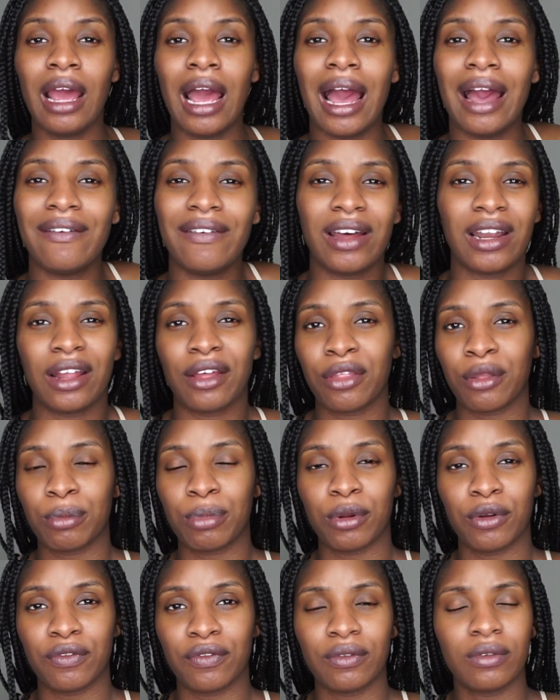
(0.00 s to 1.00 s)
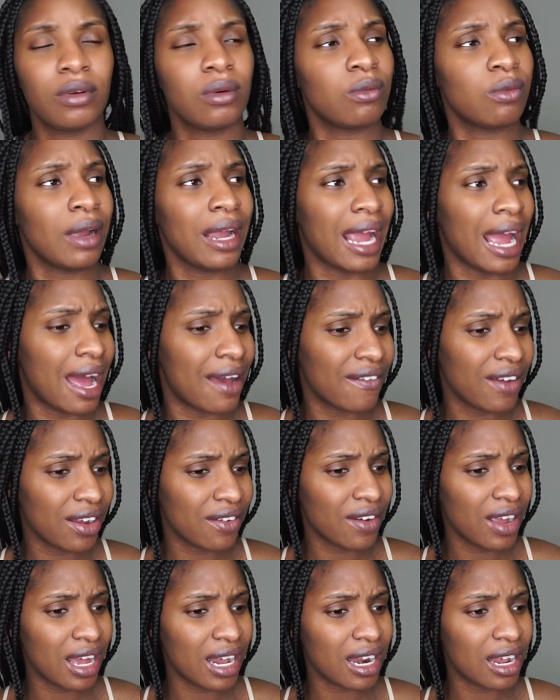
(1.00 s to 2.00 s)
I've had other wait, have I
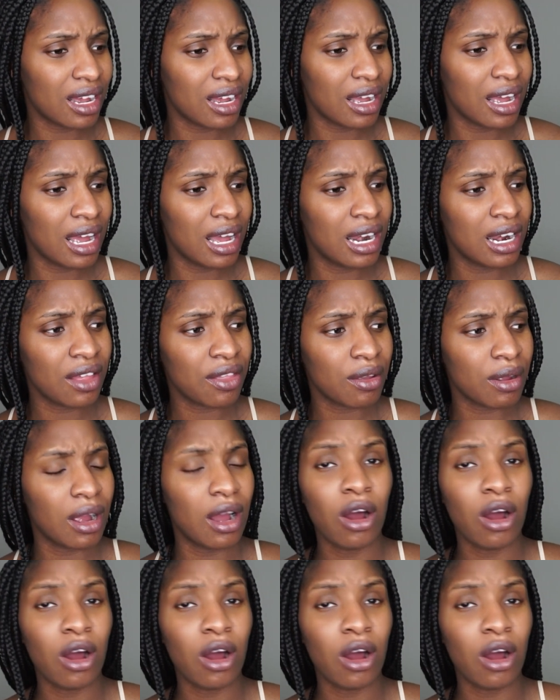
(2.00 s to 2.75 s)
ever had another?